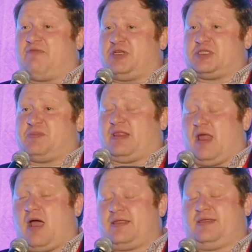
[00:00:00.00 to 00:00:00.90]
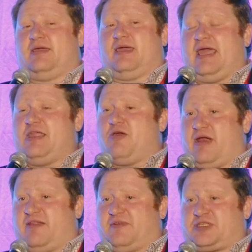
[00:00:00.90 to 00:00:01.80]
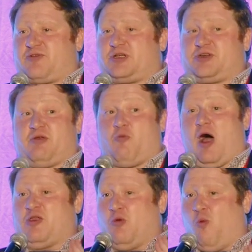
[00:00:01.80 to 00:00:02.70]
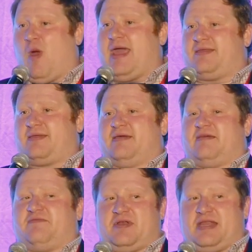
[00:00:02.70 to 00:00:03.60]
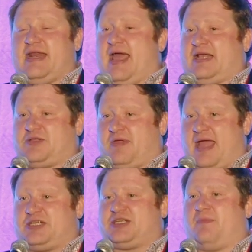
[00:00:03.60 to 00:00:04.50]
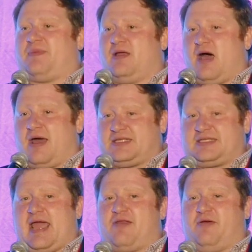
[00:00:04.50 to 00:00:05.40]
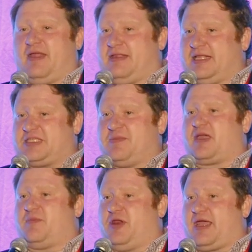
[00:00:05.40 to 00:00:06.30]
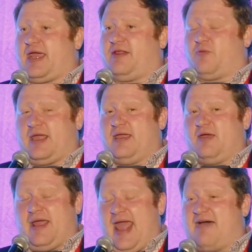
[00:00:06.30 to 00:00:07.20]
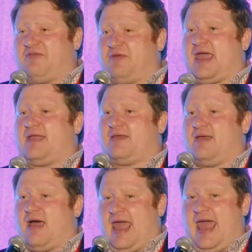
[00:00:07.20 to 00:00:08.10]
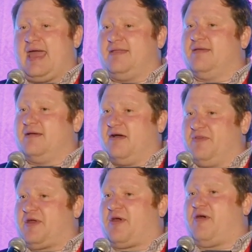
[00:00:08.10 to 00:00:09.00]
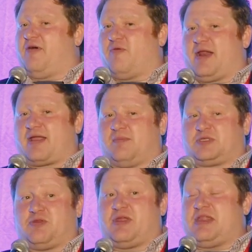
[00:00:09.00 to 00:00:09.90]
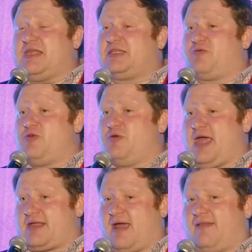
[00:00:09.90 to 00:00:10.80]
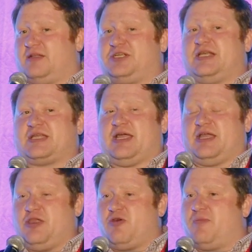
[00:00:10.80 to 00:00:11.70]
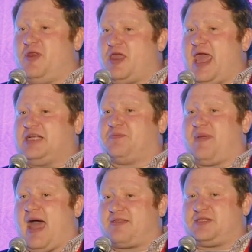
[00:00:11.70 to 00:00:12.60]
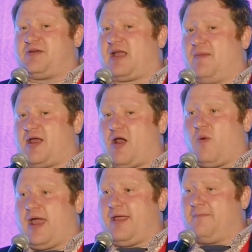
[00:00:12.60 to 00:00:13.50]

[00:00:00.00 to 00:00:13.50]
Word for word: to just be locked in your infrastructure while you wait for DDEX to catch up on a standard that needs to be communicated. We, we have to get ahead of the curve when it comes to the new technologies, new communication paths that are coming our way.